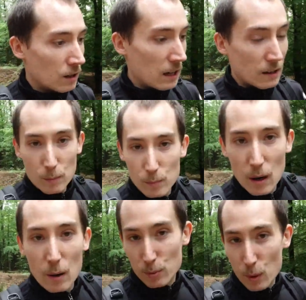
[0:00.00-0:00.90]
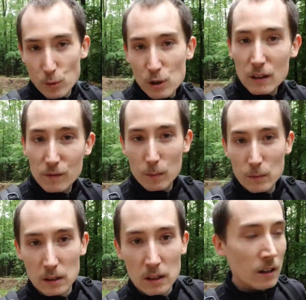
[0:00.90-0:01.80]
and I'm approaching it from
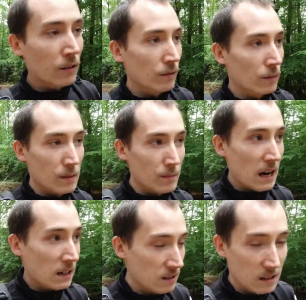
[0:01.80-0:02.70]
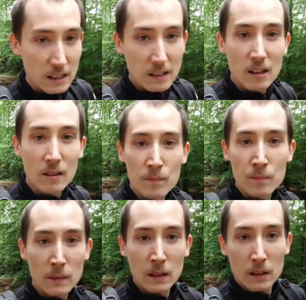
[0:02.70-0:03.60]
the back side,
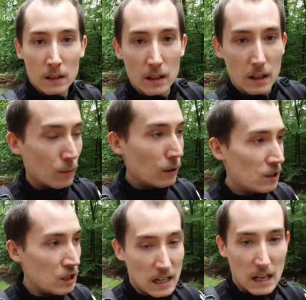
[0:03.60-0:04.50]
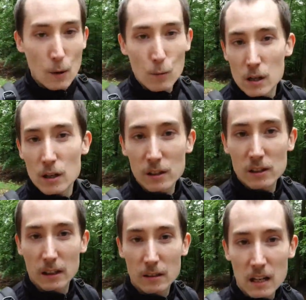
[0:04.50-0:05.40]
and I want to check it out, what it looks
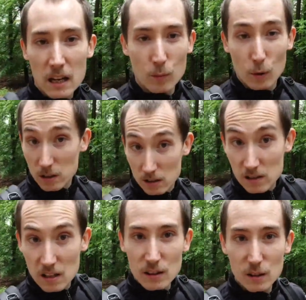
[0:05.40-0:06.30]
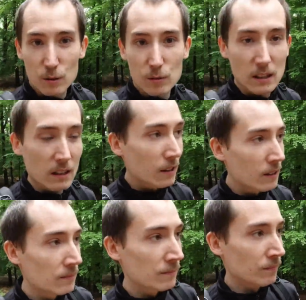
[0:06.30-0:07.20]
like today, what is its history,
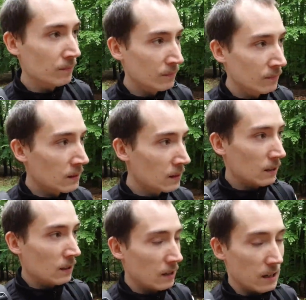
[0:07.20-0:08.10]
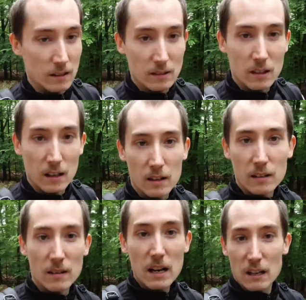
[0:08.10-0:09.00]
and
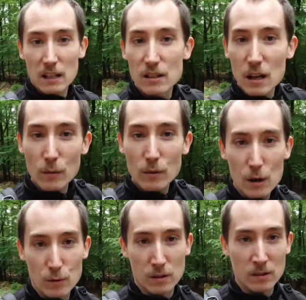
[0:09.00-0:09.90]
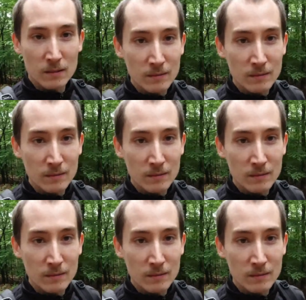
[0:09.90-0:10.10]
yeah, let's see how it goes.